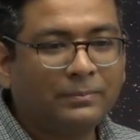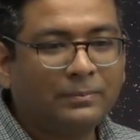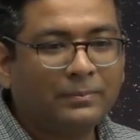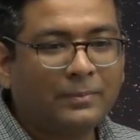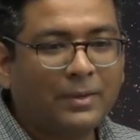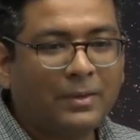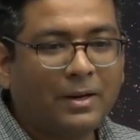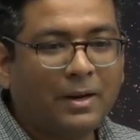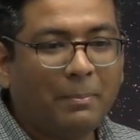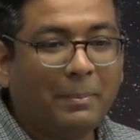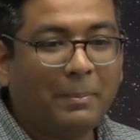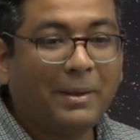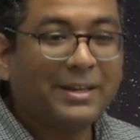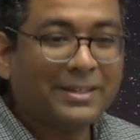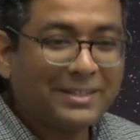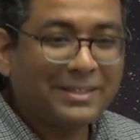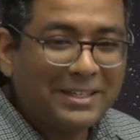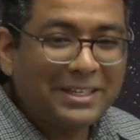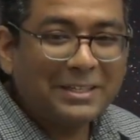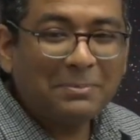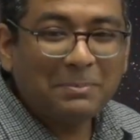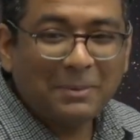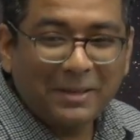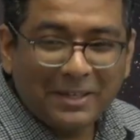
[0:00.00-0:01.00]
because this
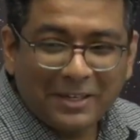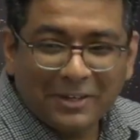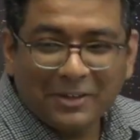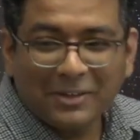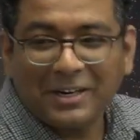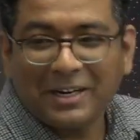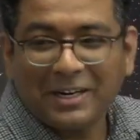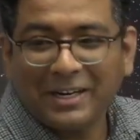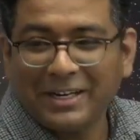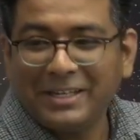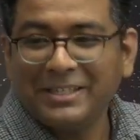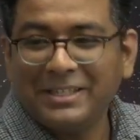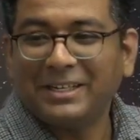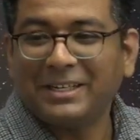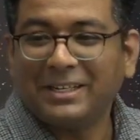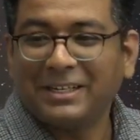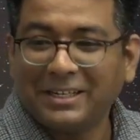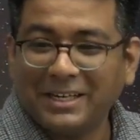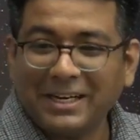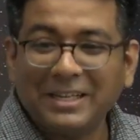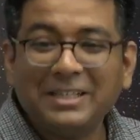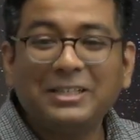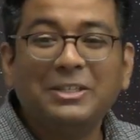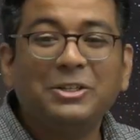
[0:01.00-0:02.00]
particular region
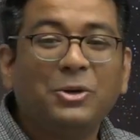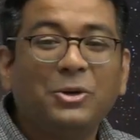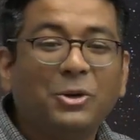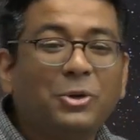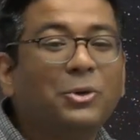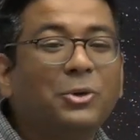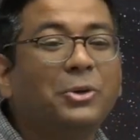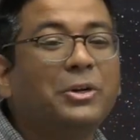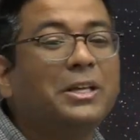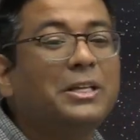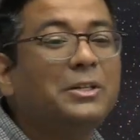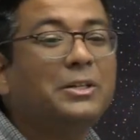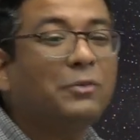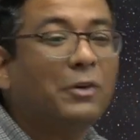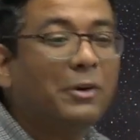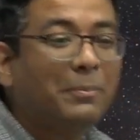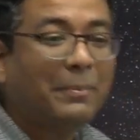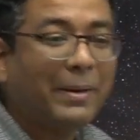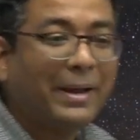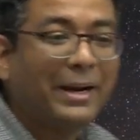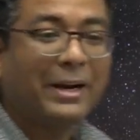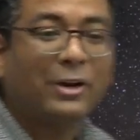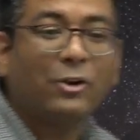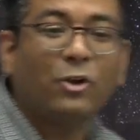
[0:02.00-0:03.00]
is notorious for
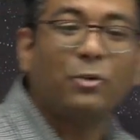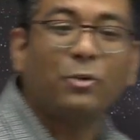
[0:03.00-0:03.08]
paranormal